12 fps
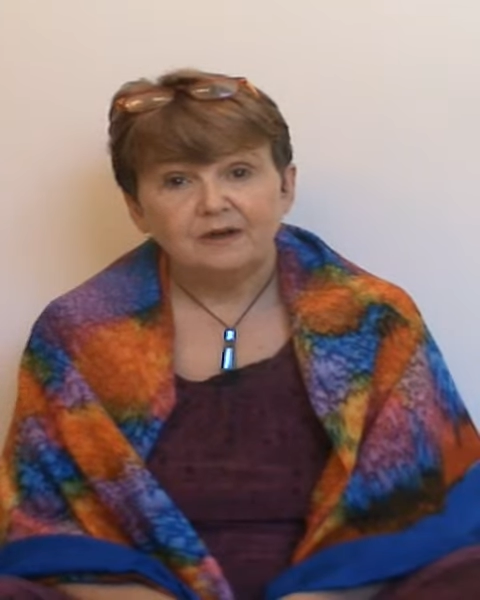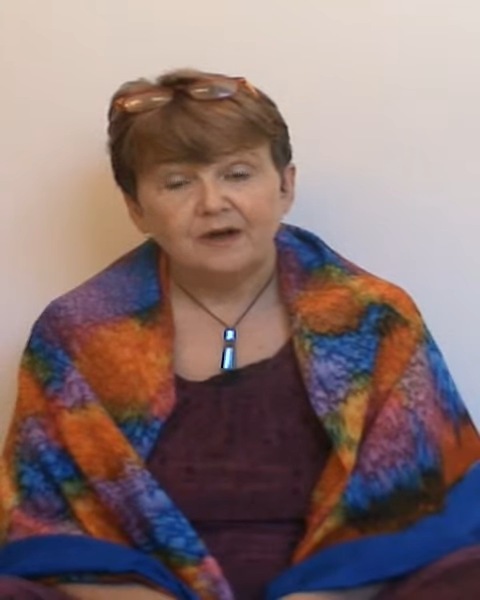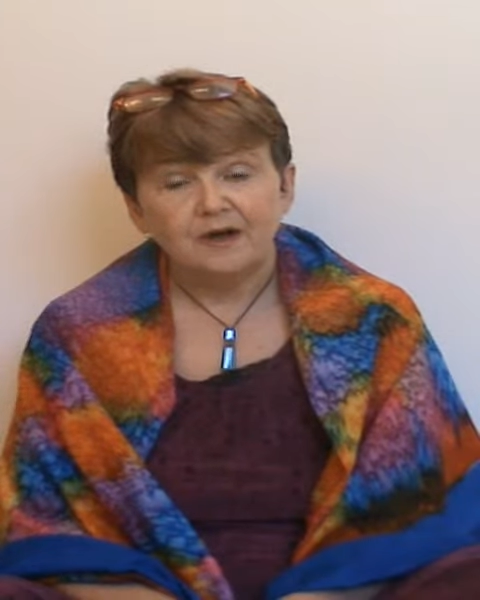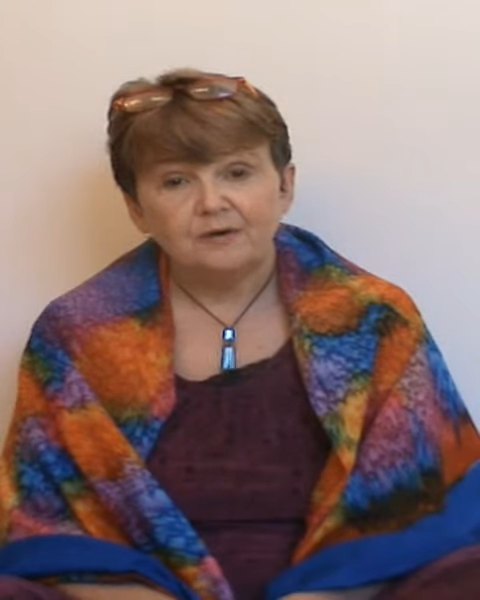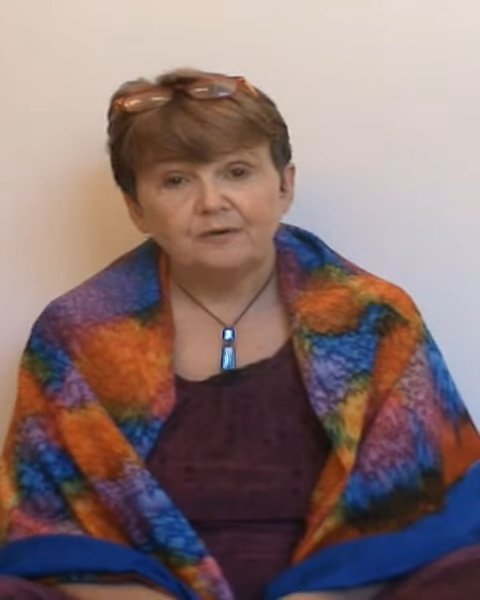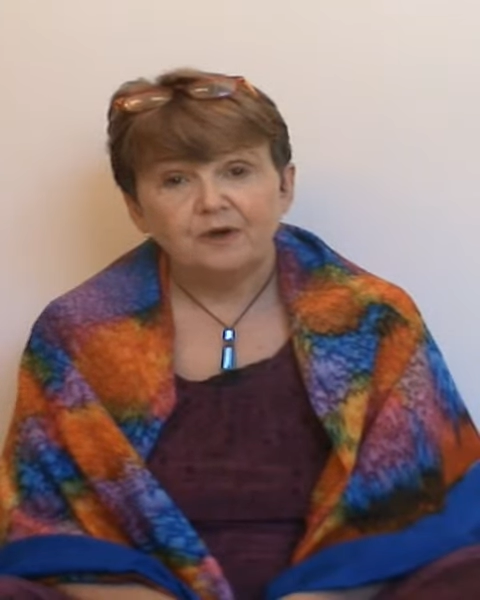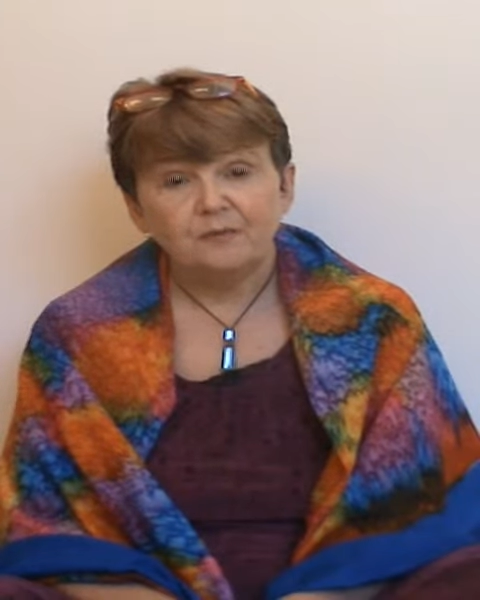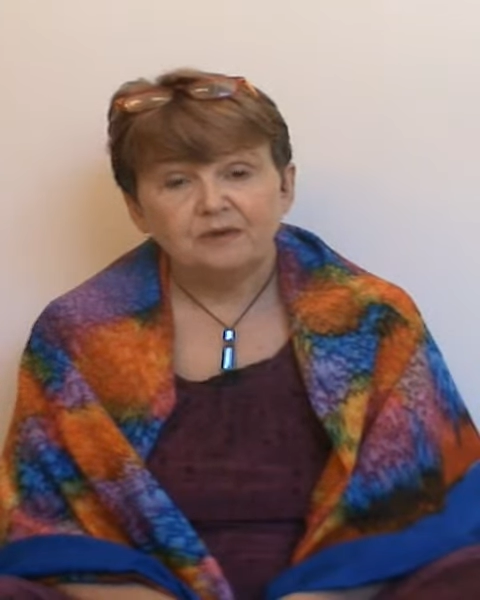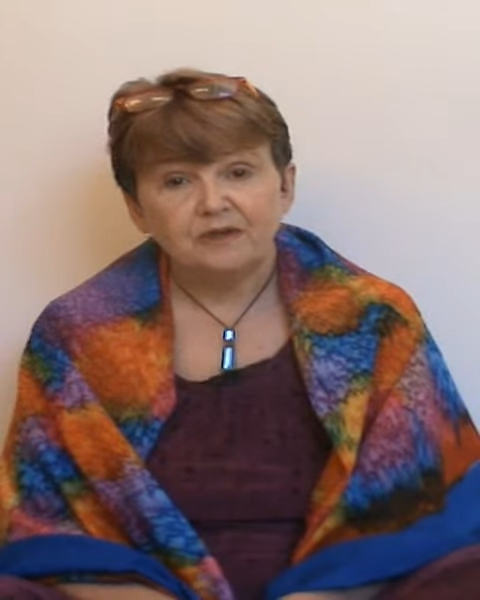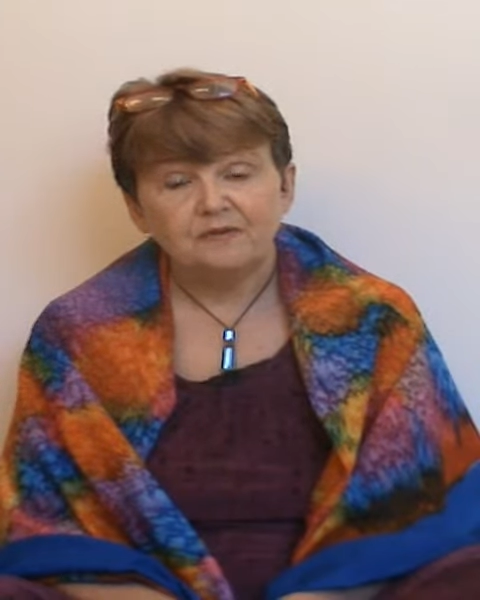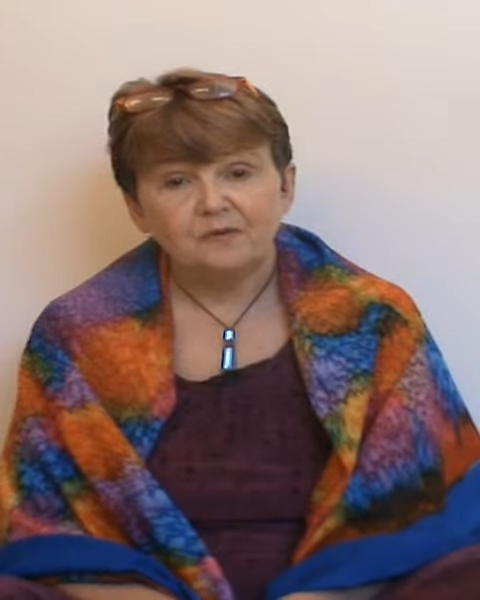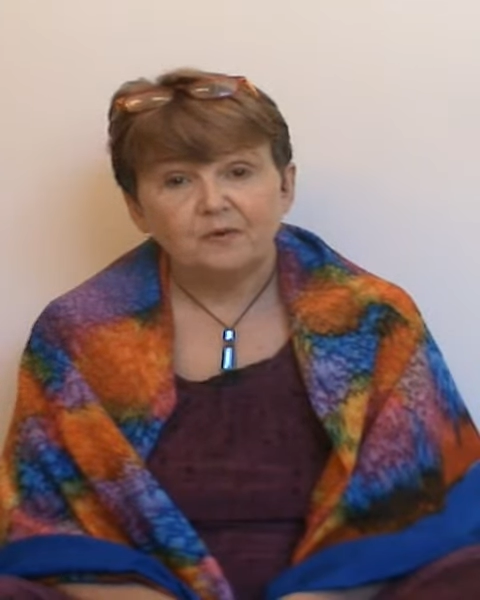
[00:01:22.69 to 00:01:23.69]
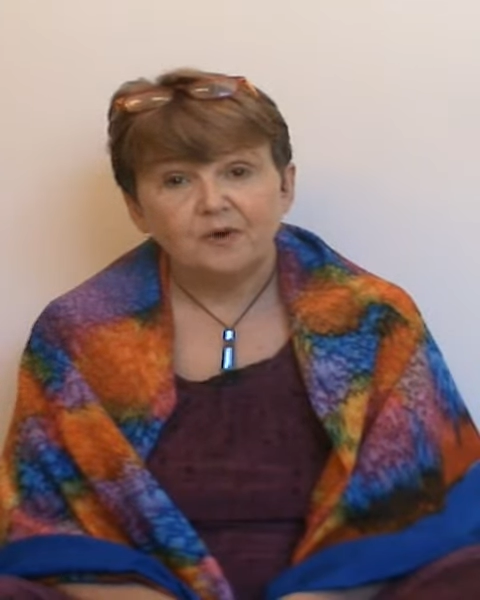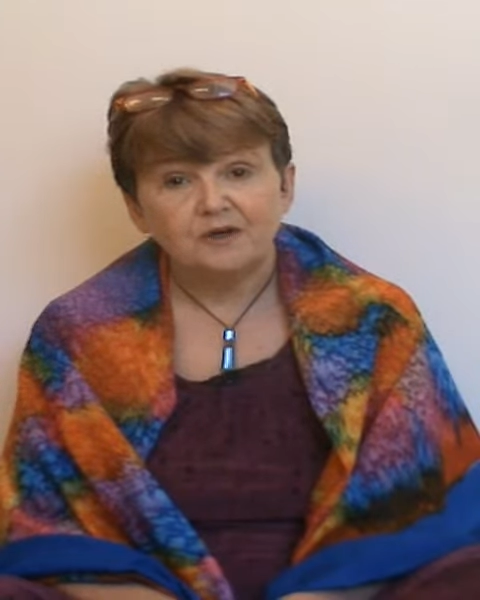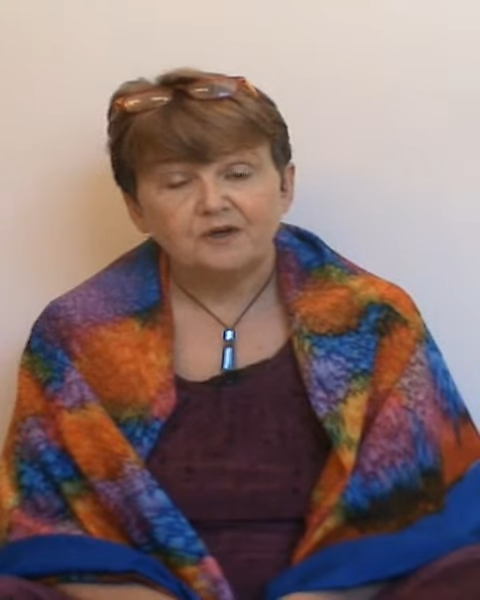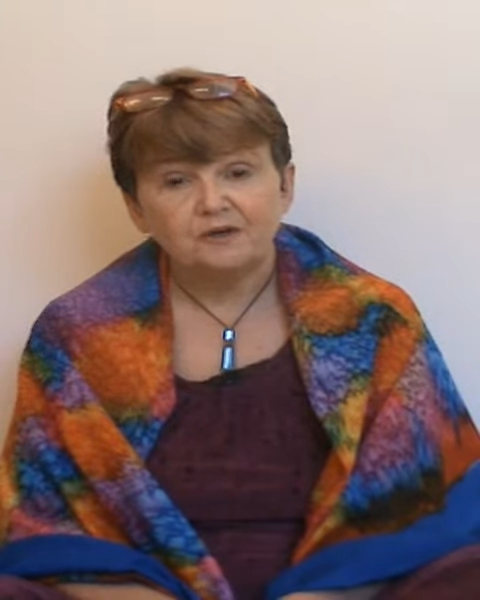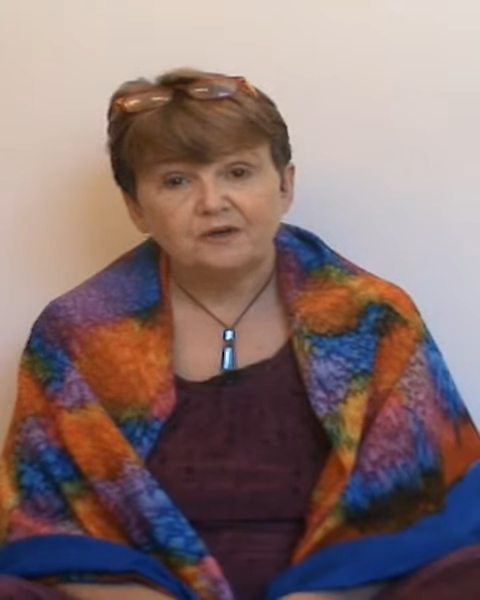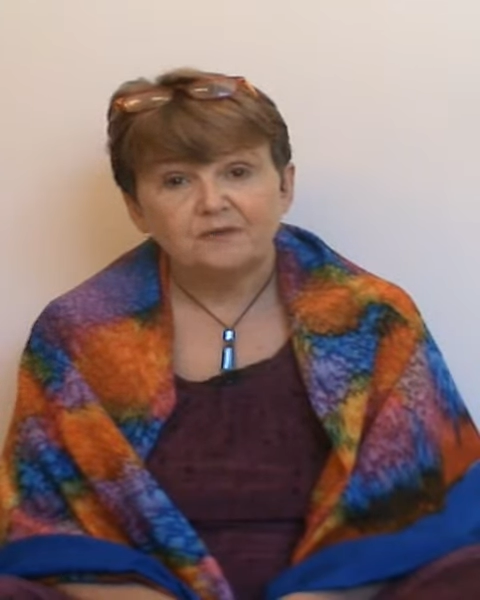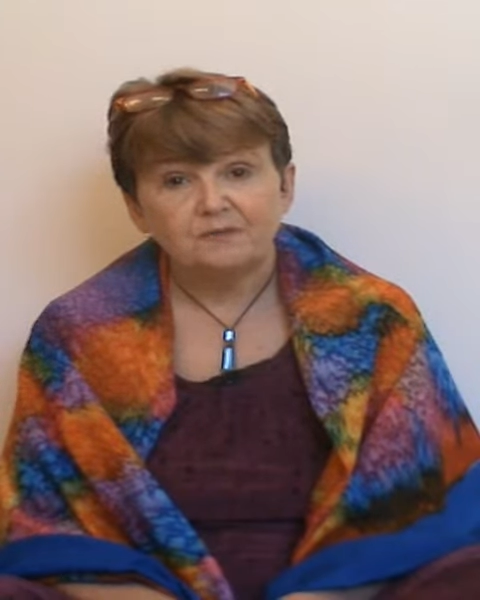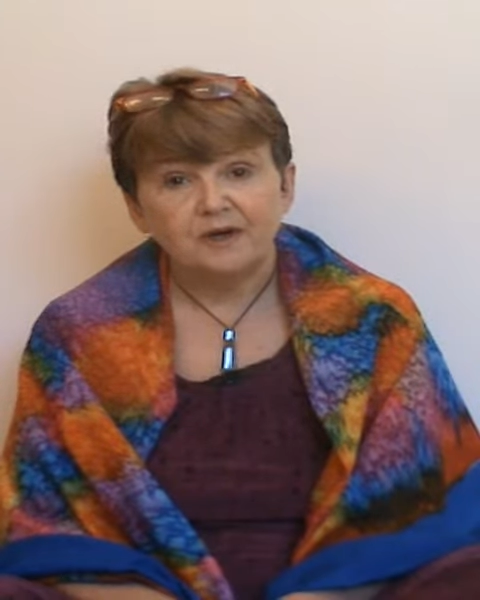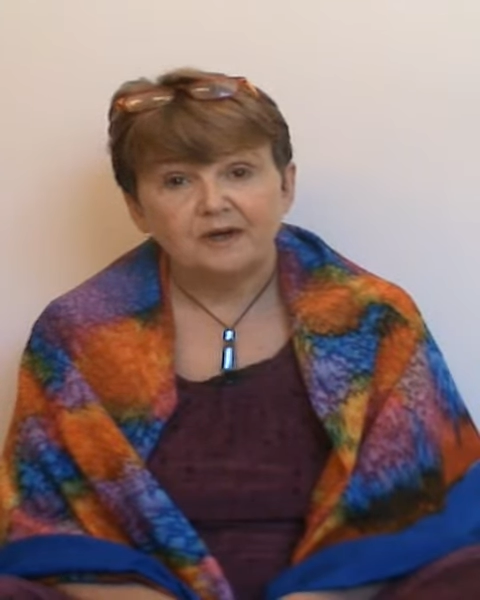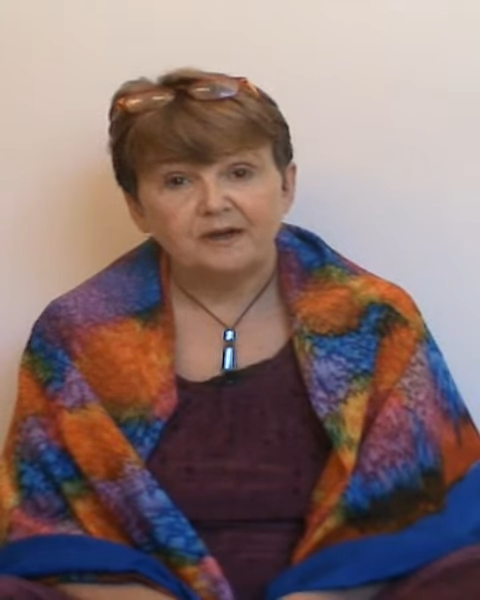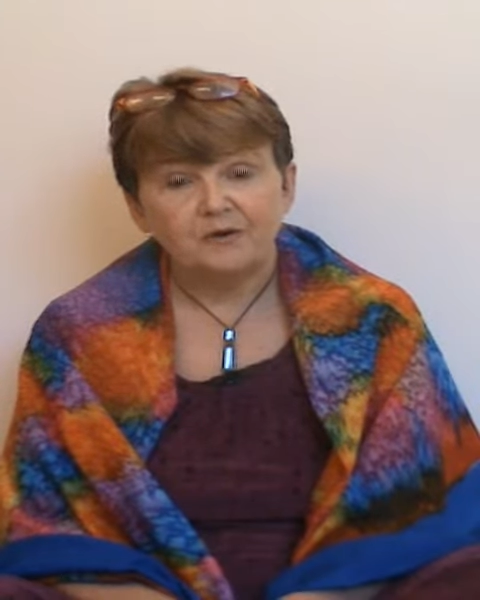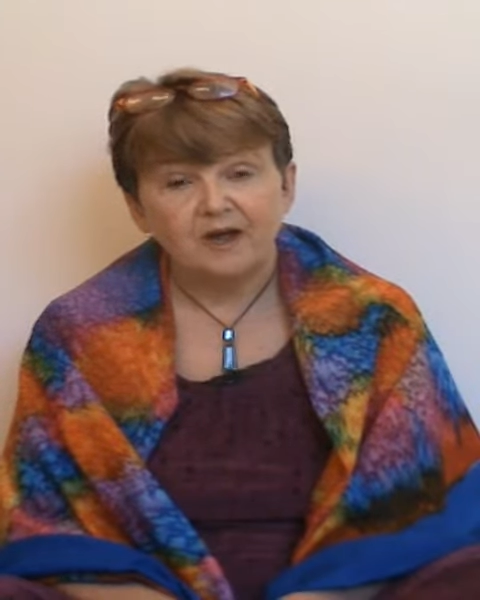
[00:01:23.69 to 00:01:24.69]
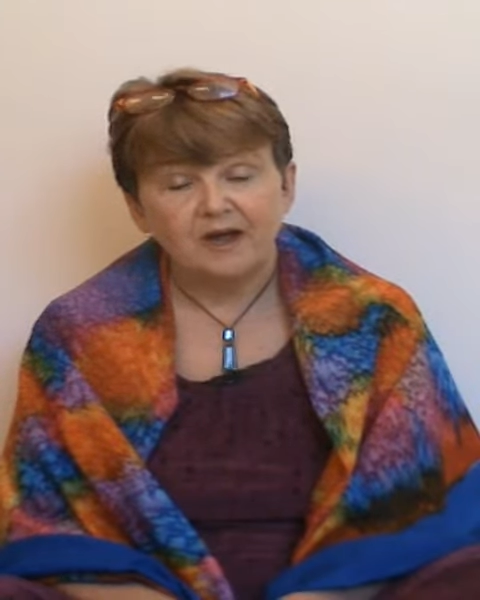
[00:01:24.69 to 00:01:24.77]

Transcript: I do not believe you're watching this by